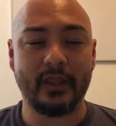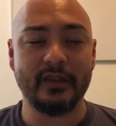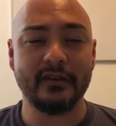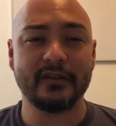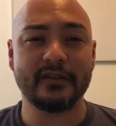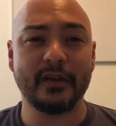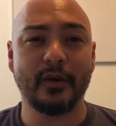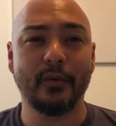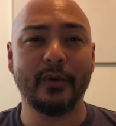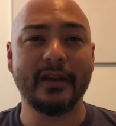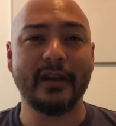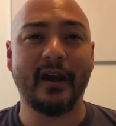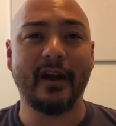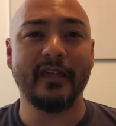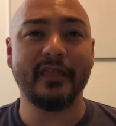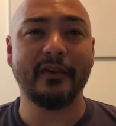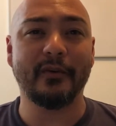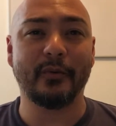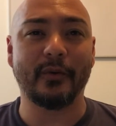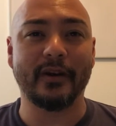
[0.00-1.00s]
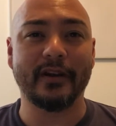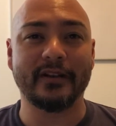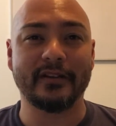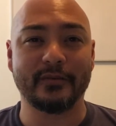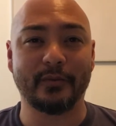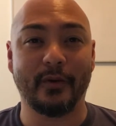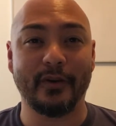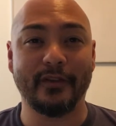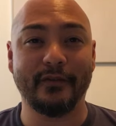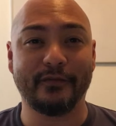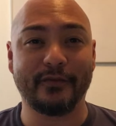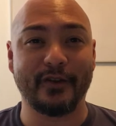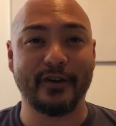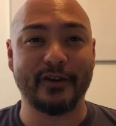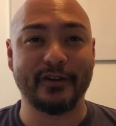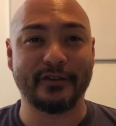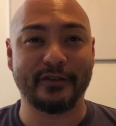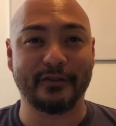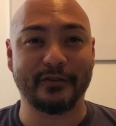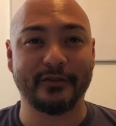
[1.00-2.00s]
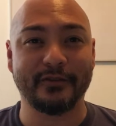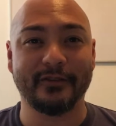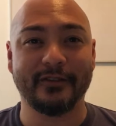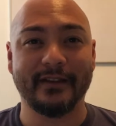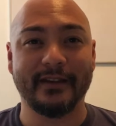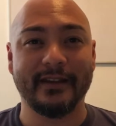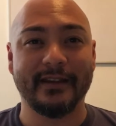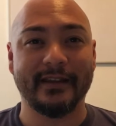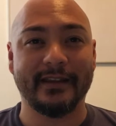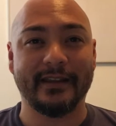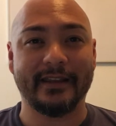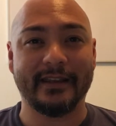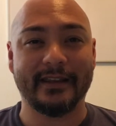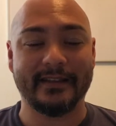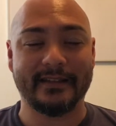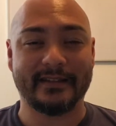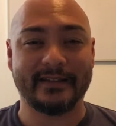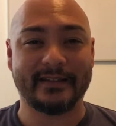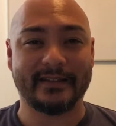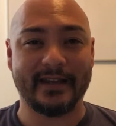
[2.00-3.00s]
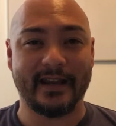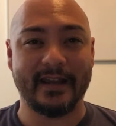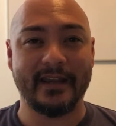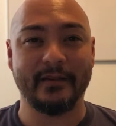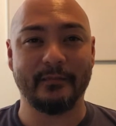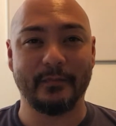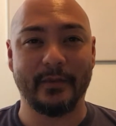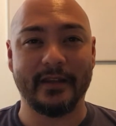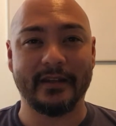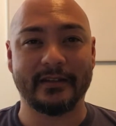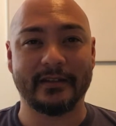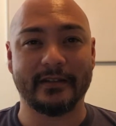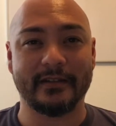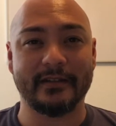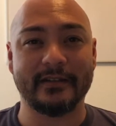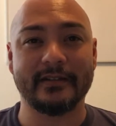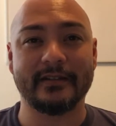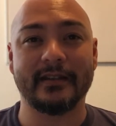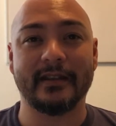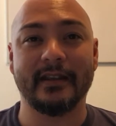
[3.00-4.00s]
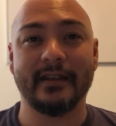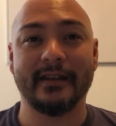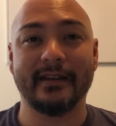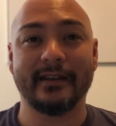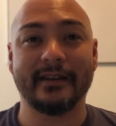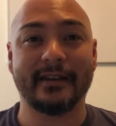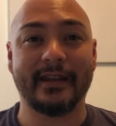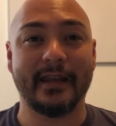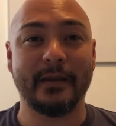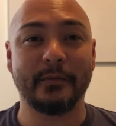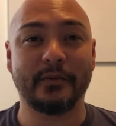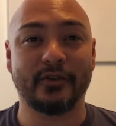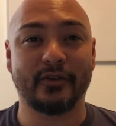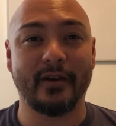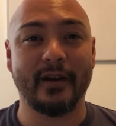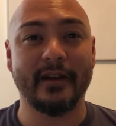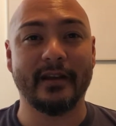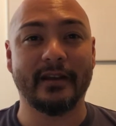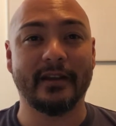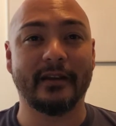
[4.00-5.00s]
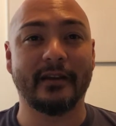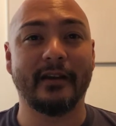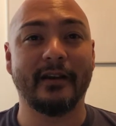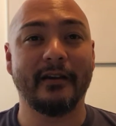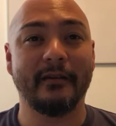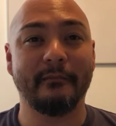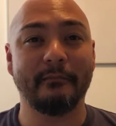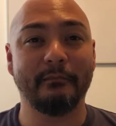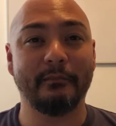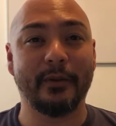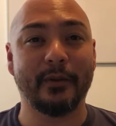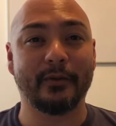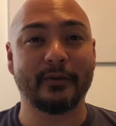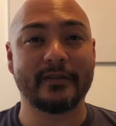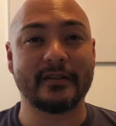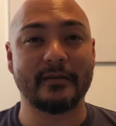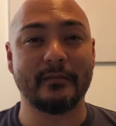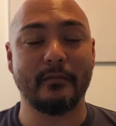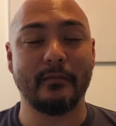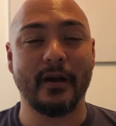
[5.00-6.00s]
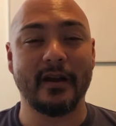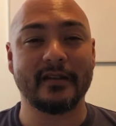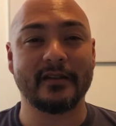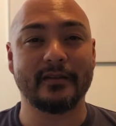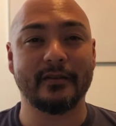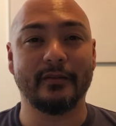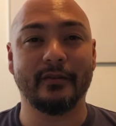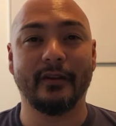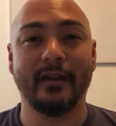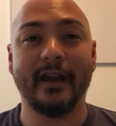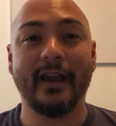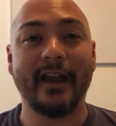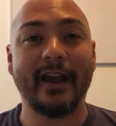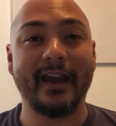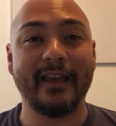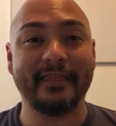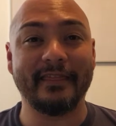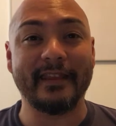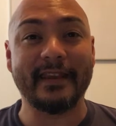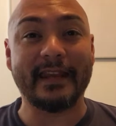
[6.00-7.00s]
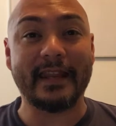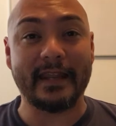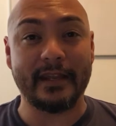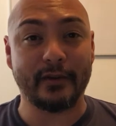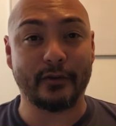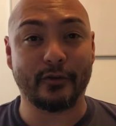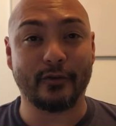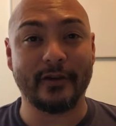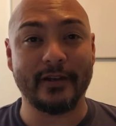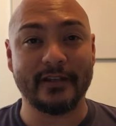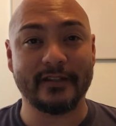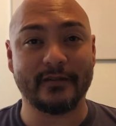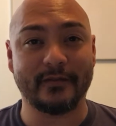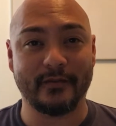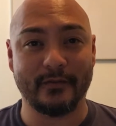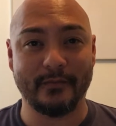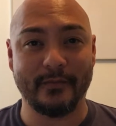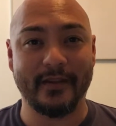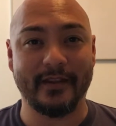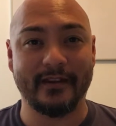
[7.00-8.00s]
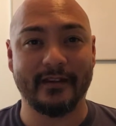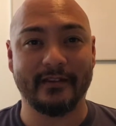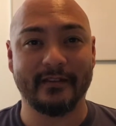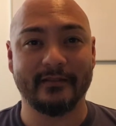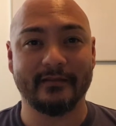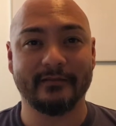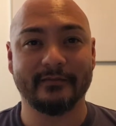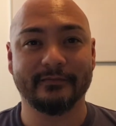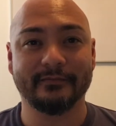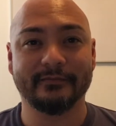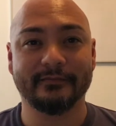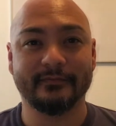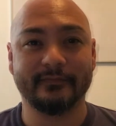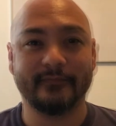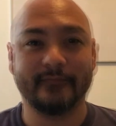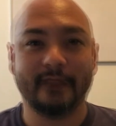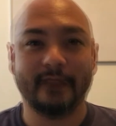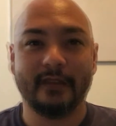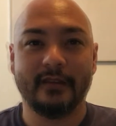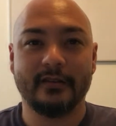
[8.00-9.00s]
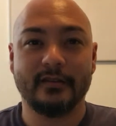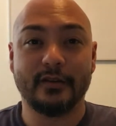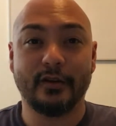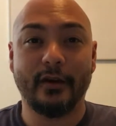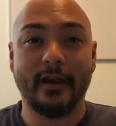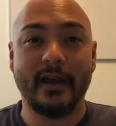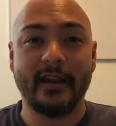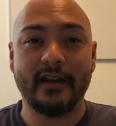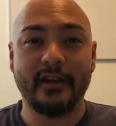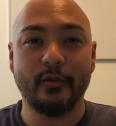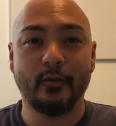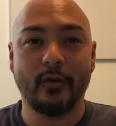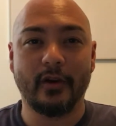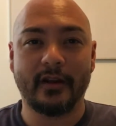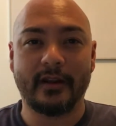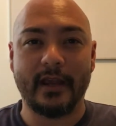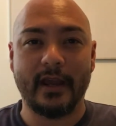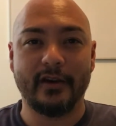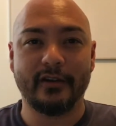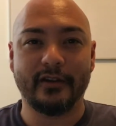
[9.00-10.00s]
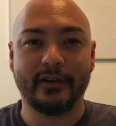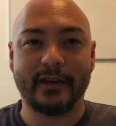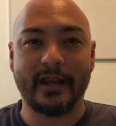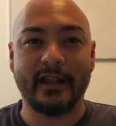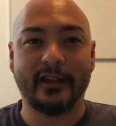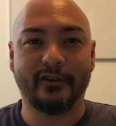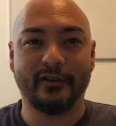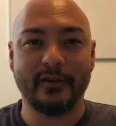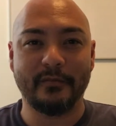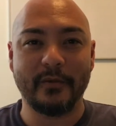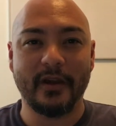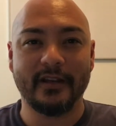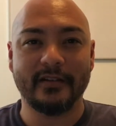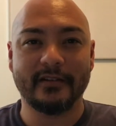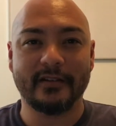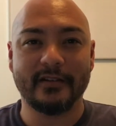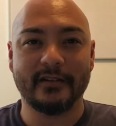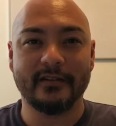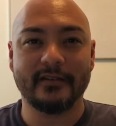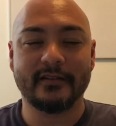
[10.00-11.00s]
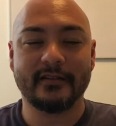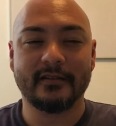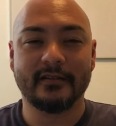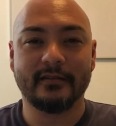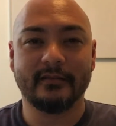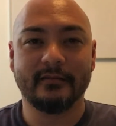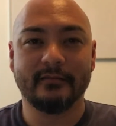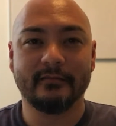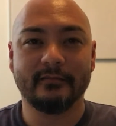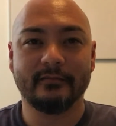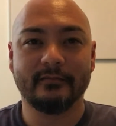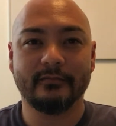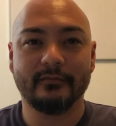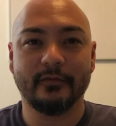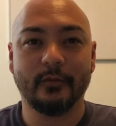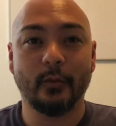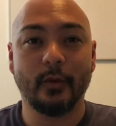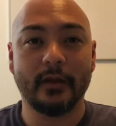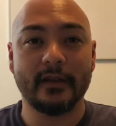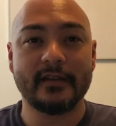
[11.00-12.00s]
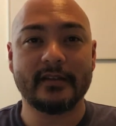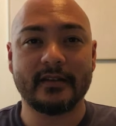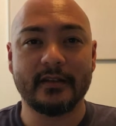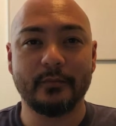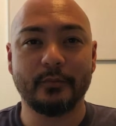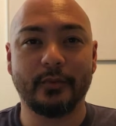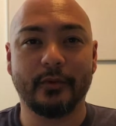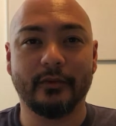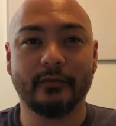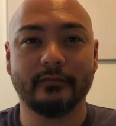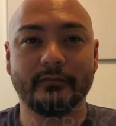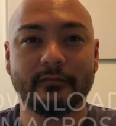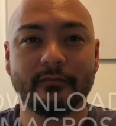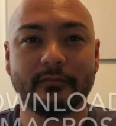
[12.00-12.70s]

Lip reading: So in other words, what you've got to do is stay at maintenance, keep training, build some muscle, and then increase from there. So how do you work out your calorie maintenance? Well, it's simple.